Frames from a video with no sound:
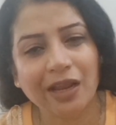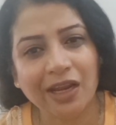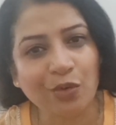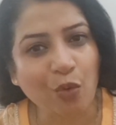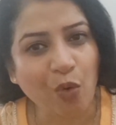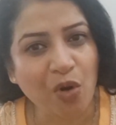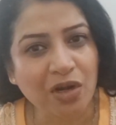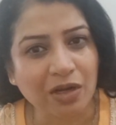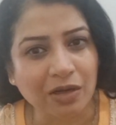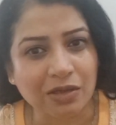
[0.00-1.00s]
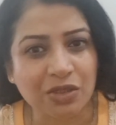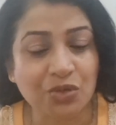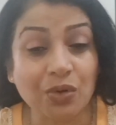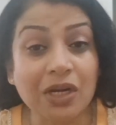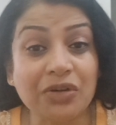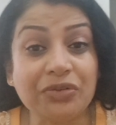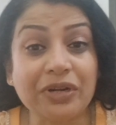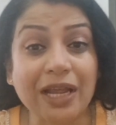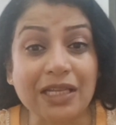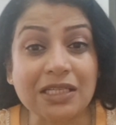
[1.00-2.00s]
in order to
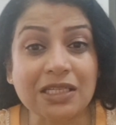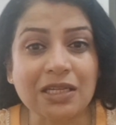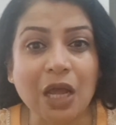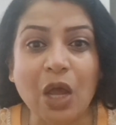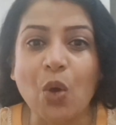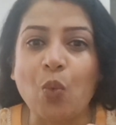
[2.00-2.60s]
address